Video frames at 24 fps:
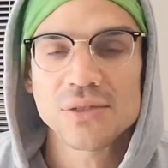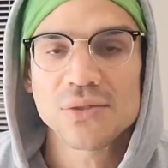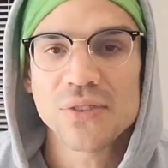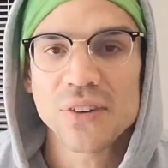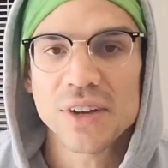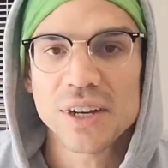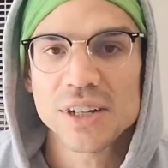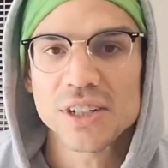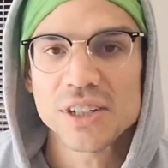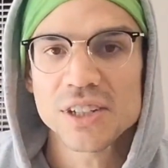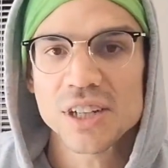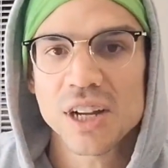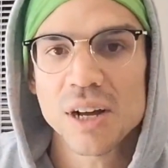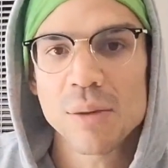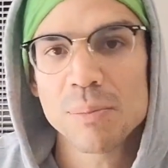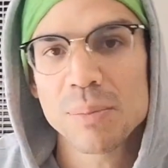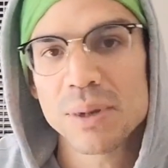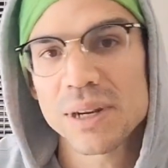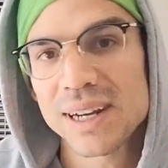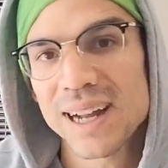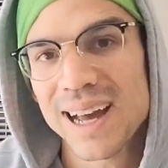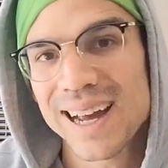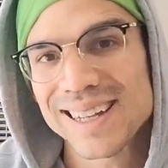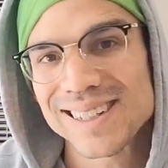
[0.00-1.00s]
just finished
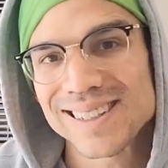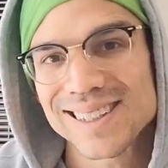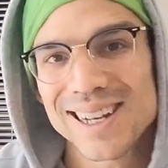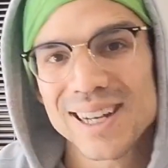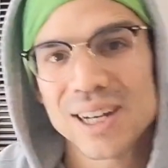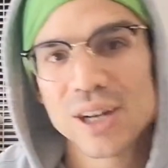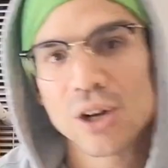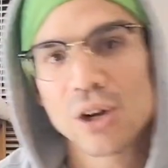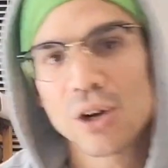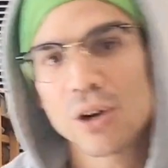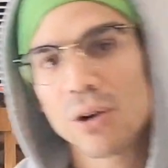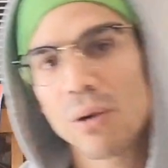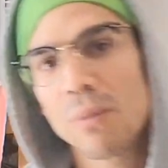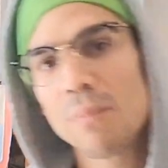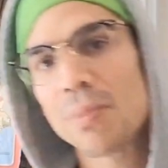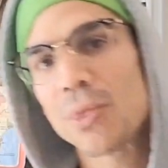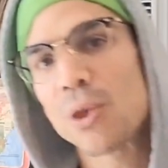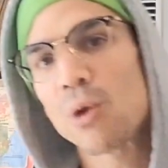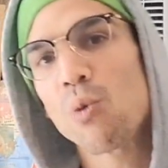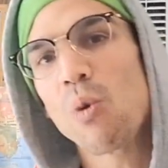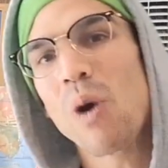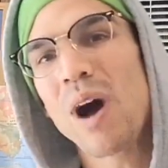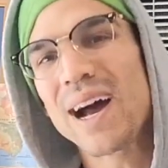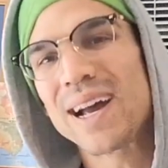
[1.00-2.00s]
up a nice
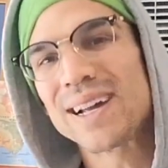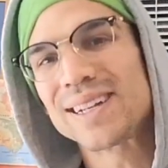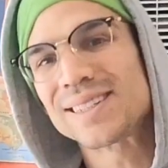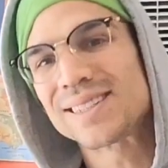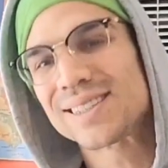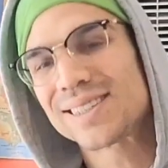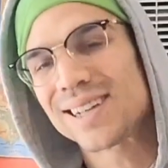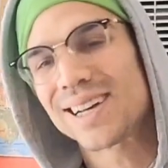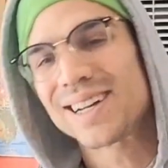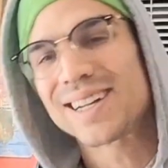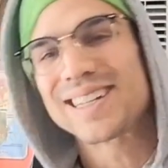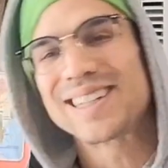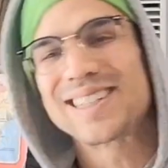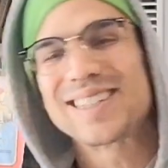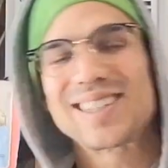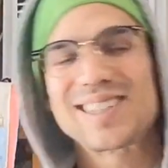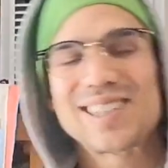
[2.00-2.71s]
little wine study